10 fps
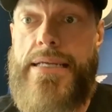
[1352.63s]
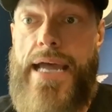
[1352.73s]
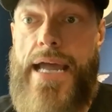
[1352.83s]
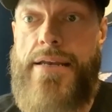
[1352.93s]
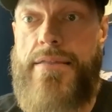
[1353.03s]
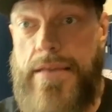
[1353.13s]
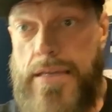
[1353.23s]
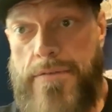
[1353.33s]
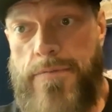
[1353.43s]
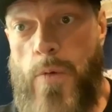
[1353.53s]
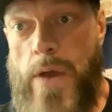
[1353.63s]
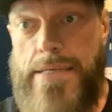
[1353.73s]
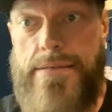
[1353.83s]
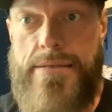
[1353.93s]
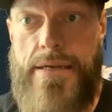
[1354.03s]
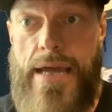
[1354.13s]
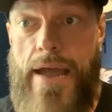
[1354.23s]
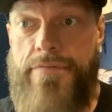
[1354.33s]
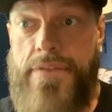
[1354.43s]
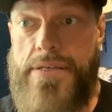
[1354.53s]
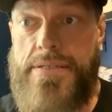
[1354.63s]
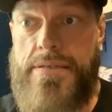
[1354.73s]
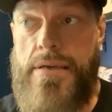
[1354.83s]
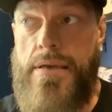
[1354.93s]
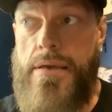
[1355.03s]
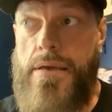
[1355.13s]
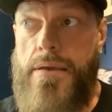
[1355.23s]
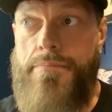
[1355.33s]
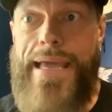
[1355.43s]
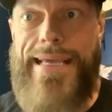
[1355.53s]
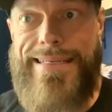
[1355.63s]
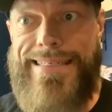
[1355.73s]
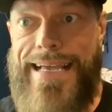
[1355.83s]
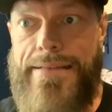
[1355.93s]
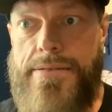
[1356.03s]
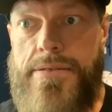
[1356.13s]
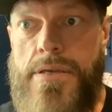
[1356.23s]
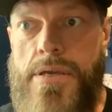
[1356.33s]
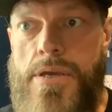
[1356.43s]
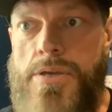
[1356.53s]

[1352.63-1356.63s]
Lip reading: and I had to think of ways to have this make sense.